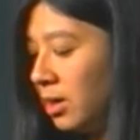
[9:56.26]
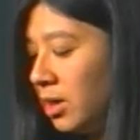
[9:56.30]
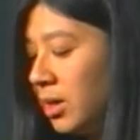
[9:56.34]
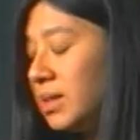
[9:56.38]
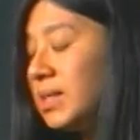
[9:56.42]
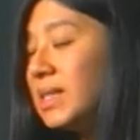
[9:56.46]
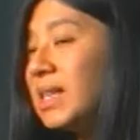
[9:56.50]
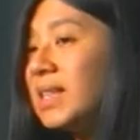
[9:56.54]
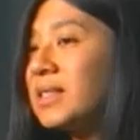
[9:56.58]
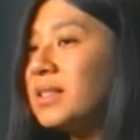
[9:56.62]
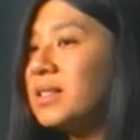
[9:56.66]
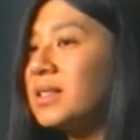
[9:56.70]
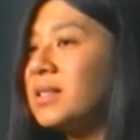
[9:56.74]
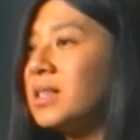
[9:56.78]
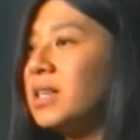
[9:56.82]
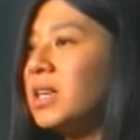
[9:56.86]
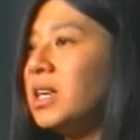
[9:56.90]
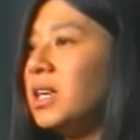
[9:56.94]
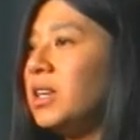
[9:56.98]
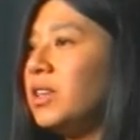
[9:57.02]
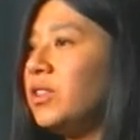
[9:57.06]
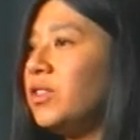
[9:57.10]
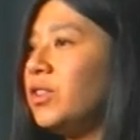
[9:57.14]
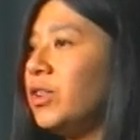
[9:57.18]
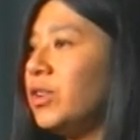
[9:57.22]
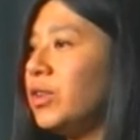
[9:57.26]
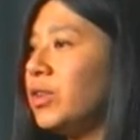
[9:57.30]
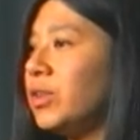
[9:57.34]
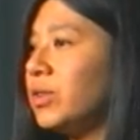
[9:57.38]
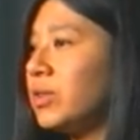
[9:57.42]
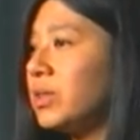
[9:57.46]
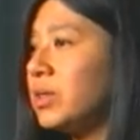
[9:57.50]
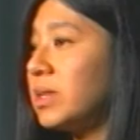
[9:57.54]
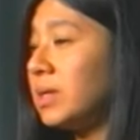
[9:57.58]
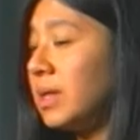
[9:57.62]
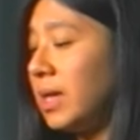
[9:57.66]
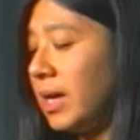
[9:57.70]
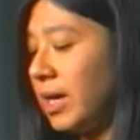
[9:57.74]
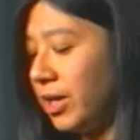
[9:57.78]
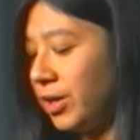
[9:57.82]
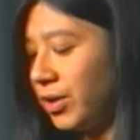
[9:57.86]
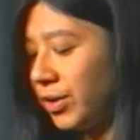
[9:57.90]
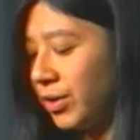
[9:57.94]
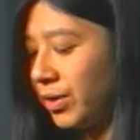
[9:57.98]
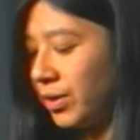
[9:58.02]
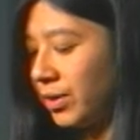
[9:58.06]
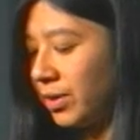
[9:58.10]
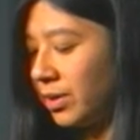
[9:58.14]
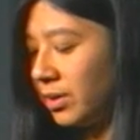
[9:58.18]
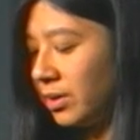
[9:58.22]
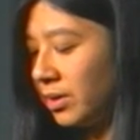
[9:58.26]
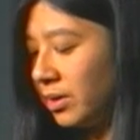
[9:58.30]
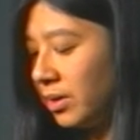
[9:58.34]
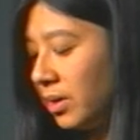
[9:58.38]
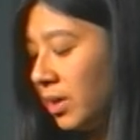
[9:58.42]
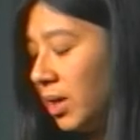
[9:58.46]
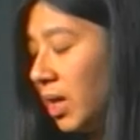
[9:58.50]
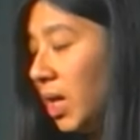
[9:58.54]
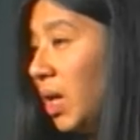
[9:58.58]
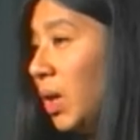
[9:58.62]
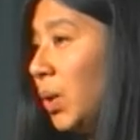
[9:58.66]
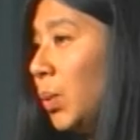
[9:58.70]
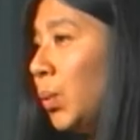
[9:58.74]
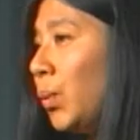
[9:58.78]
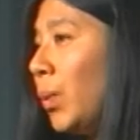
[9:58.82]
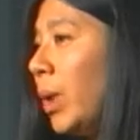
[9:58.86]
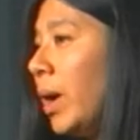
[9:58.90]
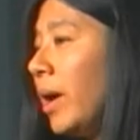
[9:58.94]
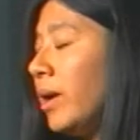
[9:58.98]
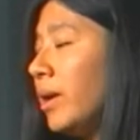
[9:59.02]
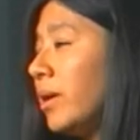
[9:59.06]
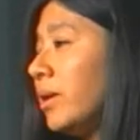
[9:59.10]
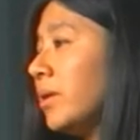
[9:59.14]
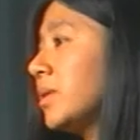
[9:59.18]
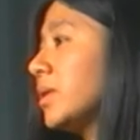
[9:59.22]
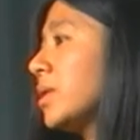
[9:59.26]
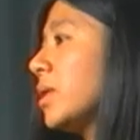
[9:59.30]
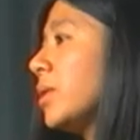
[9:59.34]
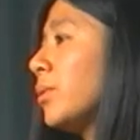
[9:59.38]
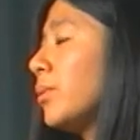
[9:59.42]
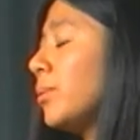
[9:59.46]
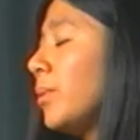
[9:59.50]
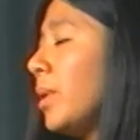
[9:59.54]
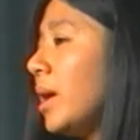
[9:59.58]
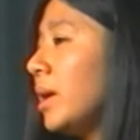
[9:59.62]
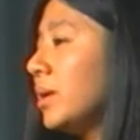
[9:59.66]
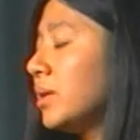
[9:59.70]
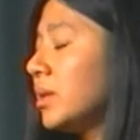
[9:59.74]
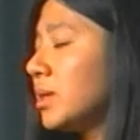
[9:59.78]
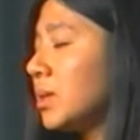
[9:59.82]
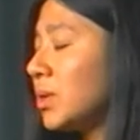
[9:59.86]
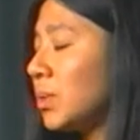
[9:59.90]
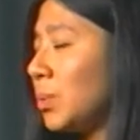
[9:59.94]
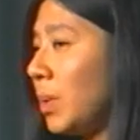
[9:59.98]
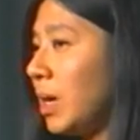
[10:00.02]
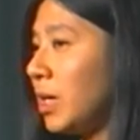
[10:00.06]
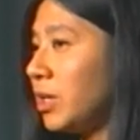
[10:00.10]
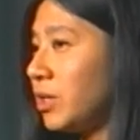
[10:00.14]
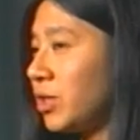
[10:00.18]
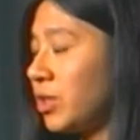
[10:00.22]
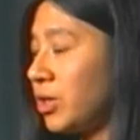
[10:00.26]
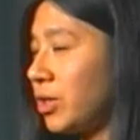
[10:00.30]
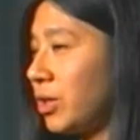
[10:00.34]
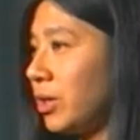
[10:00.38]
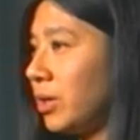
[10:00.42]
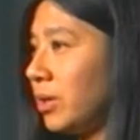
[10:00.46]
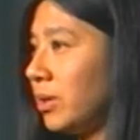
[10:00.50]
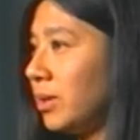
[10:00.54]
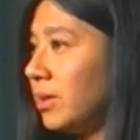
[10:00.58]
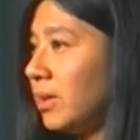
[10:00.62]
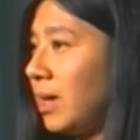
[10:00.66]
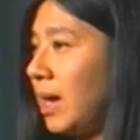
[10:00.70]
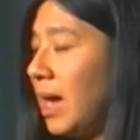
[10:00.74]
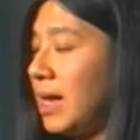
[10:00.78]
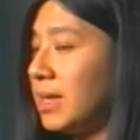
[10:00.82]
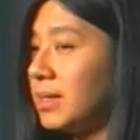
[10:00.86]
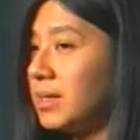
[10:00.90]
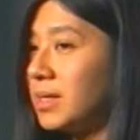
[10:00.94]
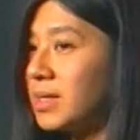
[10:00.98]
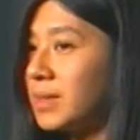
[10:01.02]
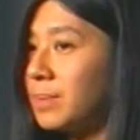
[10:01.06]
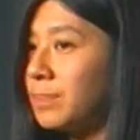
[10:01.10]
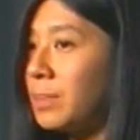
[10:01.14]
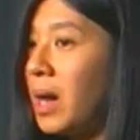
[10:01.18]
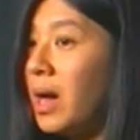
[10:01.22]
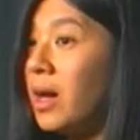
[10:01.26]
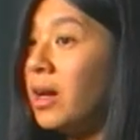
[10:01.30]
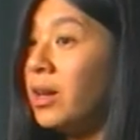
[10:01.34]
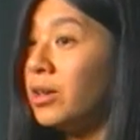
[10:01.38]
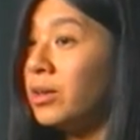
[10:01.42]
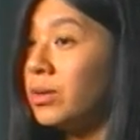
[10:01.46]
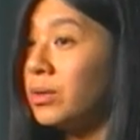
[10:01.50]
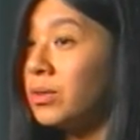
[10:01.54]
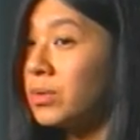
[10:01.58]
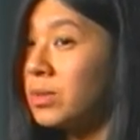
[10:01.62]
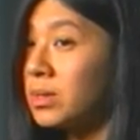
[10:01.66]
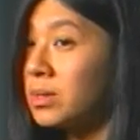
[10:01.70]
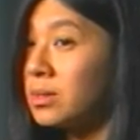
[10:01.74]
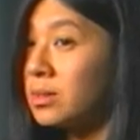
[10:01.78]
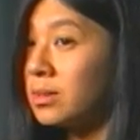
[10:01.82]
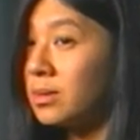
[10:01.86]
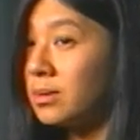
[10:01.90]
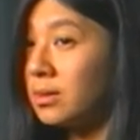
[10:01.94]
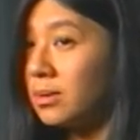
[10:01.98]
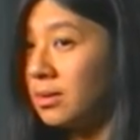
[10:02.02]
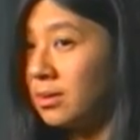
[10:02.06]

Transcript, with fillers: Sixteen years later, he wears a red sweatshirt and smiles.